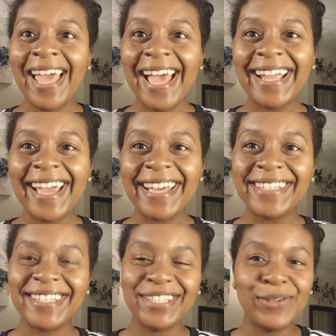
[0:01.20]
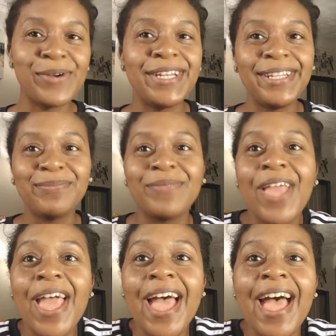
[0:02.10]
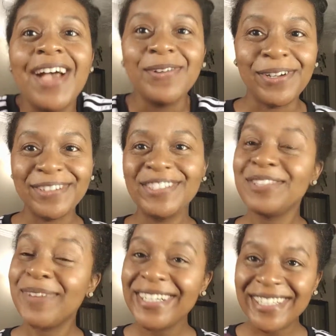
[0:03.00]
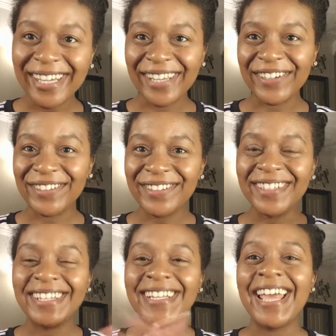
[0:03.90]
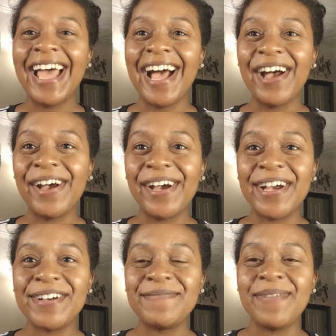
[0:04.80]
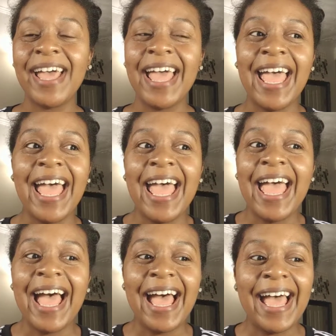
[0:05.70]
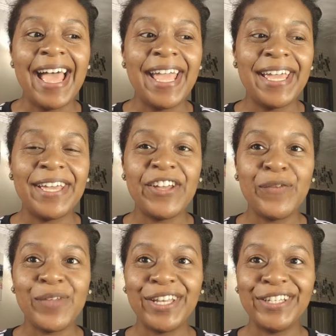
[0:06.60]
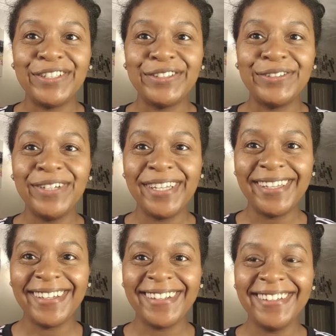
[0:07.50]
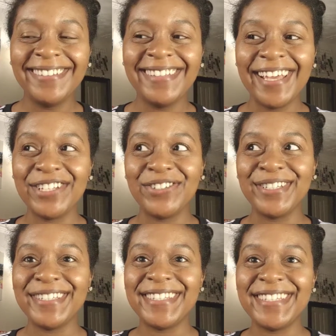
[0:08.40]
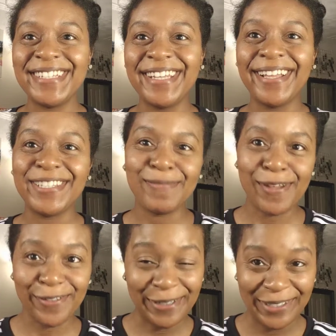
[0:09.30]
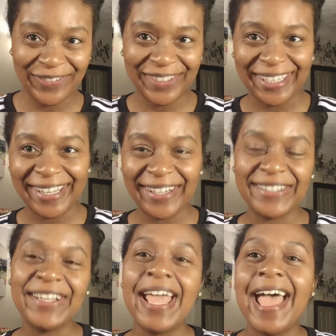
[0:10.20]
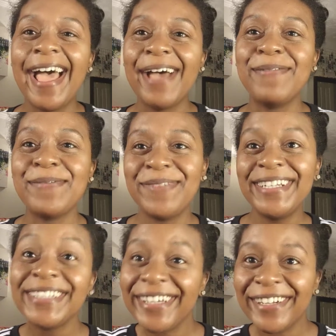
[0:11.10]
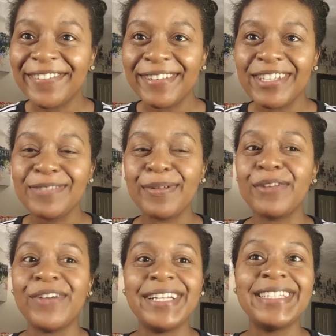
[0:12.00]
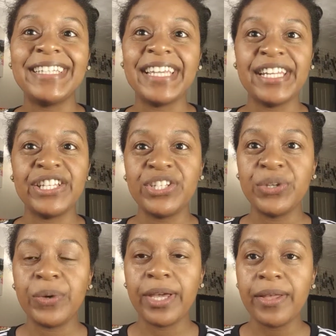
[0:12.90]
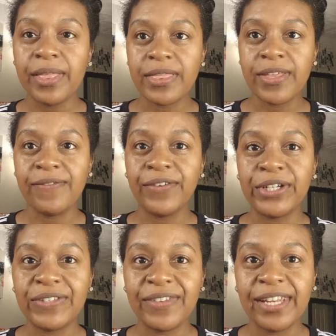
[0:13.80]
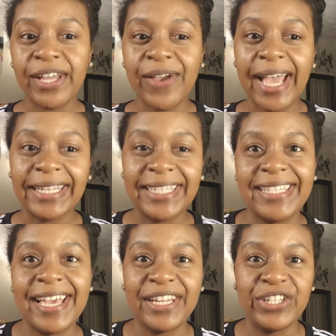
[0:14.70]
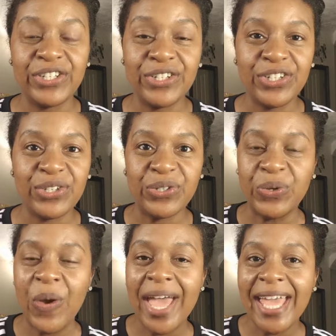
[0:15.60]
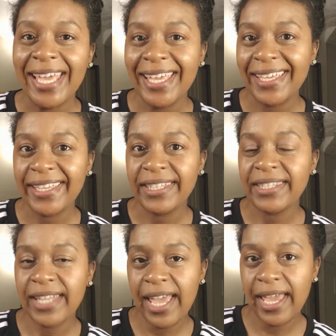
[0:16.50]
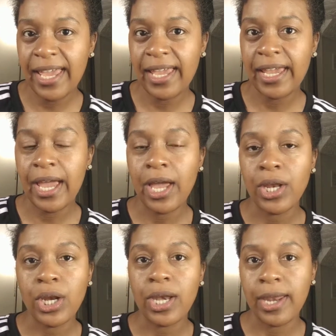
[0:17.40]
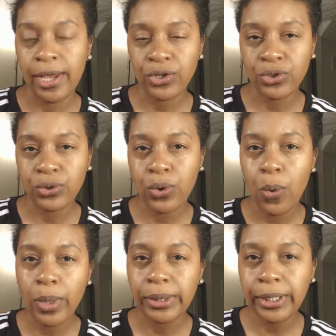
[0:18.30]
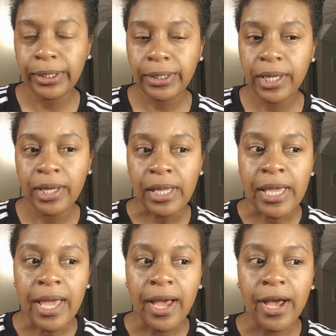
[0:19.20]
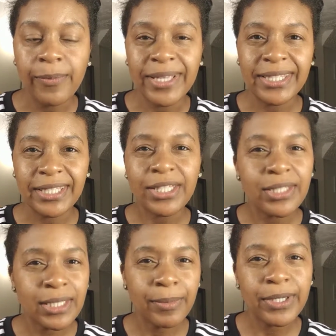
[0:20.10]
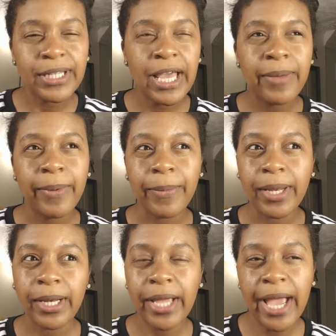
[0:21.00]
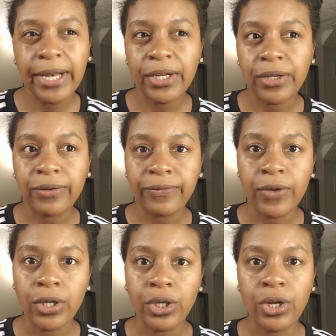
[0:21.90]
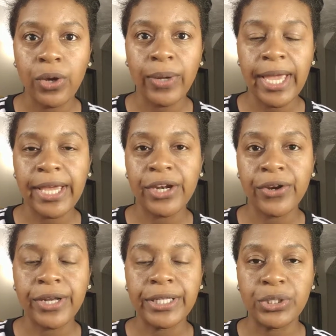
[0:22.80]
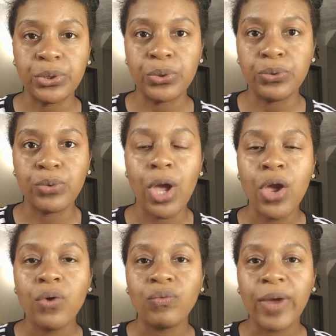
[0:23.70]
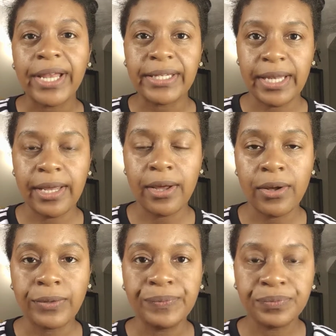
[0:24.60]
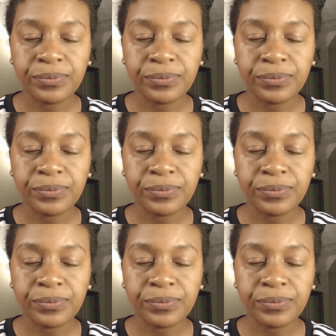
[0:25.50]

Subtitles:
Hi guys, it's Courtney. Welcome to my channel. I am new here. As you can see, it's my first video. I'm a bit nervous, but I'm ready to get into it. The first video I decided to do is a natural look. And since it's summertime, I'm going to kind of, cater it to right now.